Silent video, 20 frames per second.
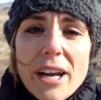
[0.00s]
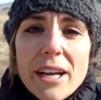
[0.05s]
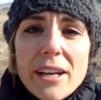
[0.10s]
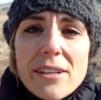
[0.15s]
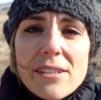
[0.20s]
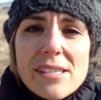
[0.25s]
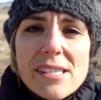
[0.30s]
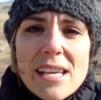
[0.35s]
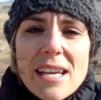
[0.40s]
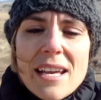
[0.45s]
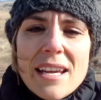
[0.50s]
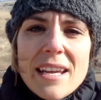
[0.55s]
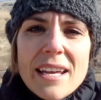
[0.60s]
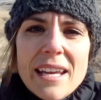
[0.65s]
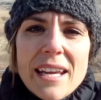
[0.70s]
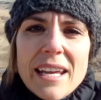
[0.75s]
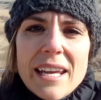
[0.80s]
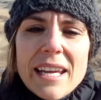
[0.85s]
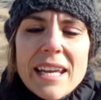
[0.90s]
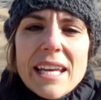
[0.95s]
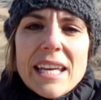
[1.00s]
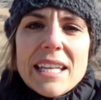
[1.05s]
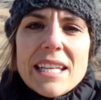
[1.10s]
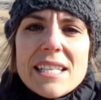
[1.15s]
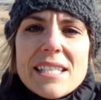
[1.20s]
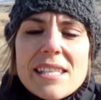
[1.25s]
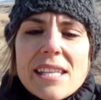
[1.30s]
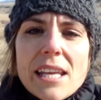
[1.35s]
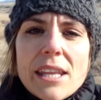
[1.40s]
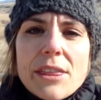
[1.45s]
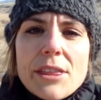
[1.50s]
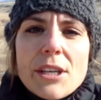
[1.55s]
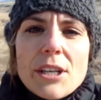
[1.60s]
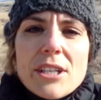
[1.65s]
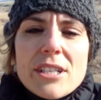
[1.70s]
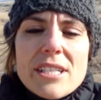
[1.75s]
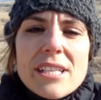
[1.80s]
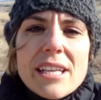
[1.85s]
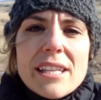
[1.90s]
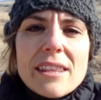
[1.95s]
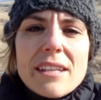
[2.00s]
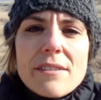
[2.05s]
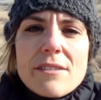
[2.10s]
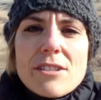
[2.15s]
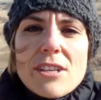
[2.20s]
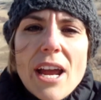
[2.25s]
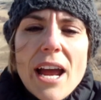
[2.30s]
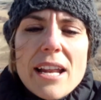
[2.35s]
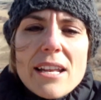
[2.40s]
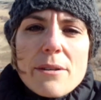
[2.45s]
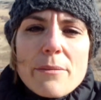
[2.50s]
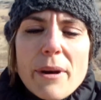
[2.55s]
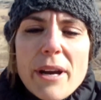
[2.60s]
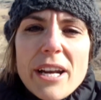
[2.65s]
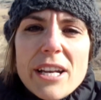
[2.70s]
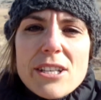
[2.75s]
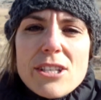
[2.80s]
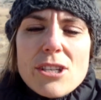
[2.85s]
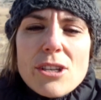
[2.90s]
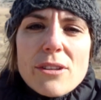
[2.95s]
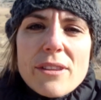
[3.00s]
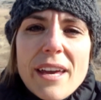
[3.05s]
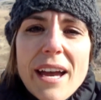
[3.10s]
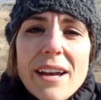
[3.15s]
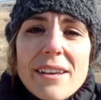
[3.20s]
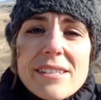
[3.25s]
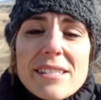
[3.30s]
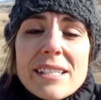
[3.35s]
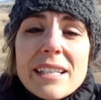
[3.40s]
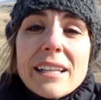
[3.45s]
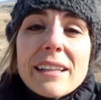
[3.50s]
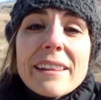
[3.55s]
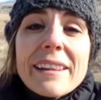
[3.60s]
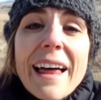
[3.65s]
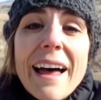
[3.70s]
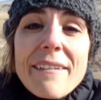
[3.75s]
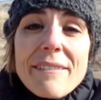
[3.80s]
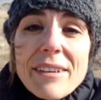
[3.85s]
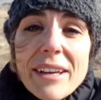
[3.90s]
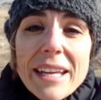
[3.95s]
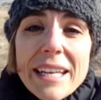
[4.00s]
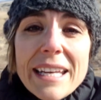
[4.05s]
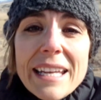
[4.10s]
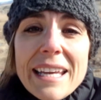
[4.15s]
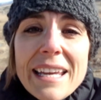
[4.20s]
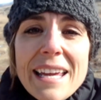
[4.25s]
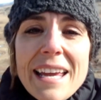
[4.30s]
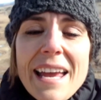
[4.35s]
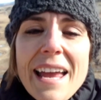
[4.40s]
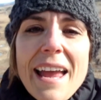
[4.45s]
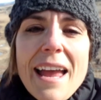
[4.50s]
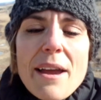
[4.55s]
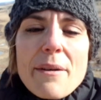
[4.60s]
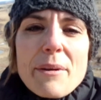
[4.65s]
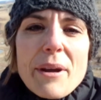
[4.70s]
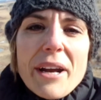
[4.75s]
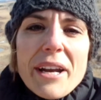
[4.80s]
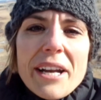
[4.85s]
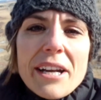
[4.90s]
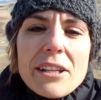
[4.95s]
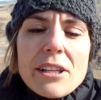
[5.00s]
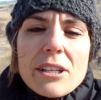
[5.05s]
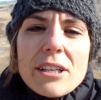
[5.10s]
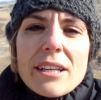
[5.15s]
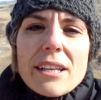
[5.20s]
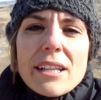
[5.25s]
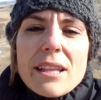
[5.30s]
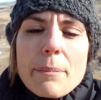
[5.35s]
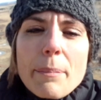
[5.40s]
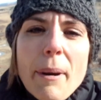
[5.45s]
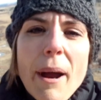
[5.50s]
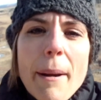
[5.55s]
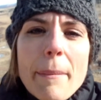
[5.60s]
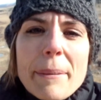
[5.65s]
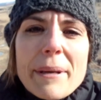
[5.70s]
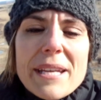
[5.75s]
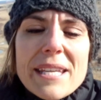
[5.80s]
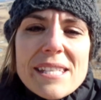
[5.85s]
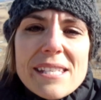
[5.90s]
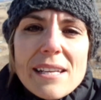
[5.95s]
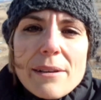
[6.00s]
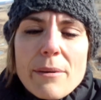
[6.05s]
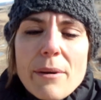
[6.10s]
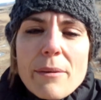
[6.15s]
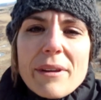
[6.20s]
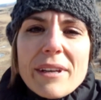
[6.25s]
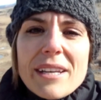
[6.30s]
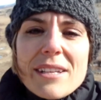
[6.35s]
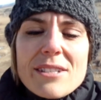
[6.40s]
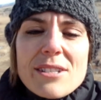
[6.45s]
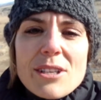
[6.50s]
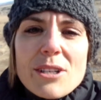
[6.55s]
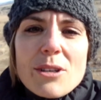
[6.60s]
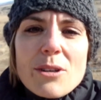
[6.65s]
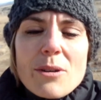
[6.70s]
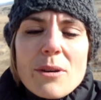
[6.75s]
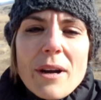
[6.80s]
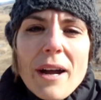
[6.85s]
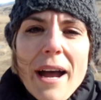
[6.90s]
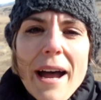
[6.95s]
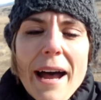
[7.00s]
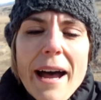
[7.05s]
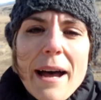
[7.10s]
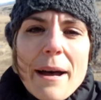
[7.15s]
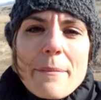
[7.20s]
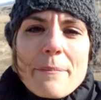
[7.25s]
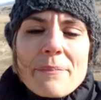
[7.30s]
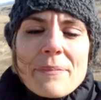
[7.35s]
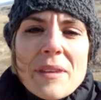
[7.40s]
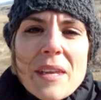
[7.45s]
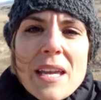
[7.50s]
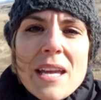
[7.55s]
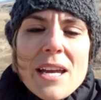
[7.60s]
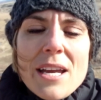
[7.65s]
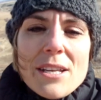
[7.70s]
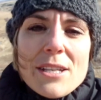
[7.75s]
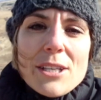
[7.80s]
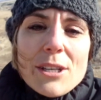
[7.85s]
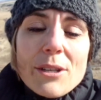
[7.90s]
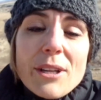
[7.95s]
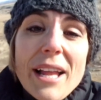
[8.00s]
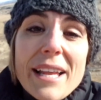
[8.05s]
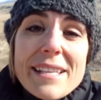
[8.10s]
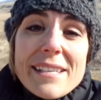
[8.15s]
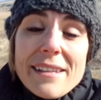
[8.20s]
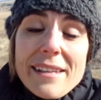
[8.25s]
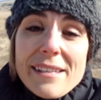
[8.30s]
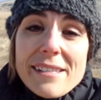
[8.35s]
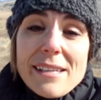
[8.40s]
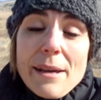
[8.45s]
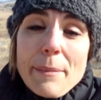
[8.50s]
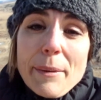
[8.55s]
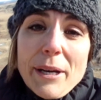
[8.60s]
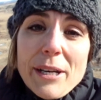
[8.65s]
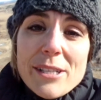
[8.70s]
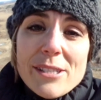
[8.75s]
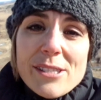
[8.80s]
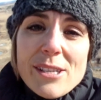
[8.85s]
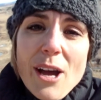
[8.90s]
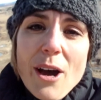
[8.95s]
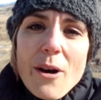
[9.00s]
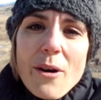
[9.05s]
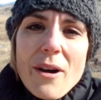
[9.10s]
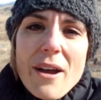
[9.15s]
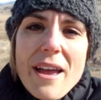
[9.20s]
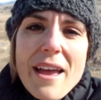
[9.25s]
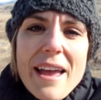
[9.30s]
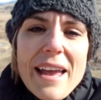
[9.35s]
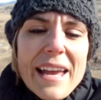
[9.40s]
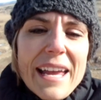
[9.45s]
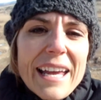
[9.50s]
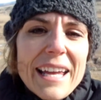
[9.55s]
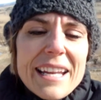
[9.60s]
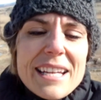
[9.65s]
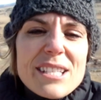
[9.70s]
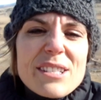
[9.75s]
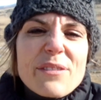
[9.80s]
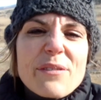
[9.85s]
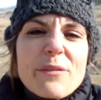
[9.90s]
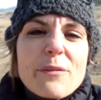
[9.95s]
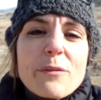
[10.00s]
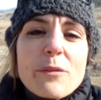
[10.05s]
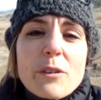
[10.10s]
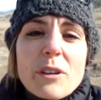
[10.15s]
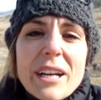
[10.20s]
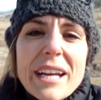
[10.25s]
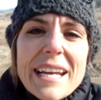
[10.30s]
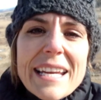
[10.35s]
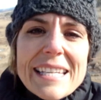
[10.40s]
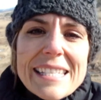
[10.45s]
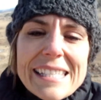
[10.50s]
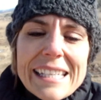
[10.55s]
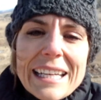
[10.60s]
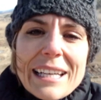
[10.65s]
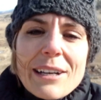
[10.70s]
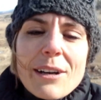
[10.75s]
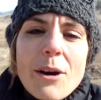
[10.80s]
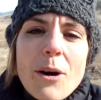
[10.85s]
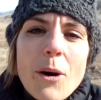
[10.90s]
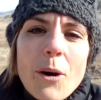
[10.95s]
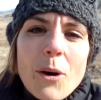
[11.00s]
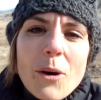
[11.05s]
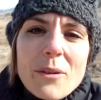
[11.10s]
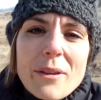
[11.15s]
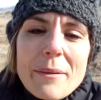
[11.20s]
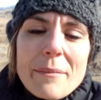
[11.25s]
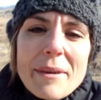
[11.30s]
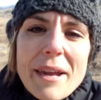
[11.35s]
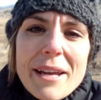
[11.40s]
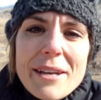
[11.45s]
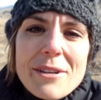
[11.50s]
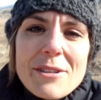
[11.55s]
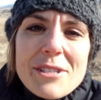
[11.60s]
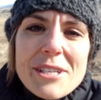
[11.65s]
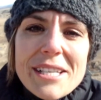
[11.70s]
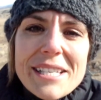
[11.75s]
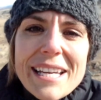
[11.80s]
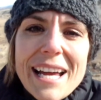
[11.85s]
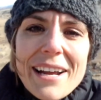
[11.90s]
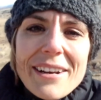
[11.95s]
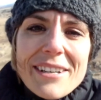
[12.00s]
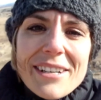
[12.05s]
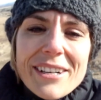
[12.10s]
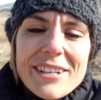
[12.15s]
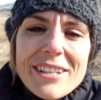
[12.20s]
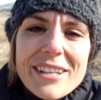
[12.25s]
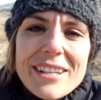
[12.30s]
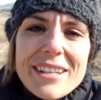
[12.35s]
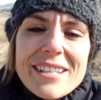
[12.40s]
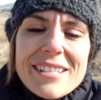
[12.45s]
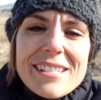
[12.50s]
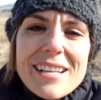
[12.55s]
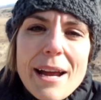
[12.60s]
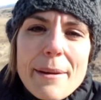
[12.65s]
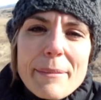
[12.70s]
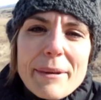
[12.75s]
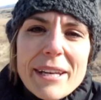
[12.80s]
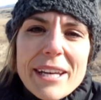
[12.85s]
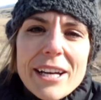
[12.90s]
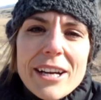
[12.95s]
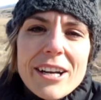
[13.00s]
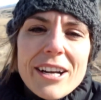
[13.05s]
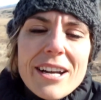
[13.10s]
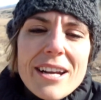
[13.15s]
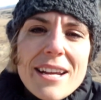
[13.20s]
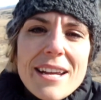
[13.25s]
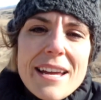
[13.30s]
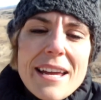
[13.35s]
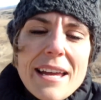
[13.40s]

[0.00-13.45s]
Trails. It is the 13th of January 2011. And we we're here looking at the property, seeing what we um, to you guys in the summer. So it is freezing cold. I'm not usually down here to this time of year,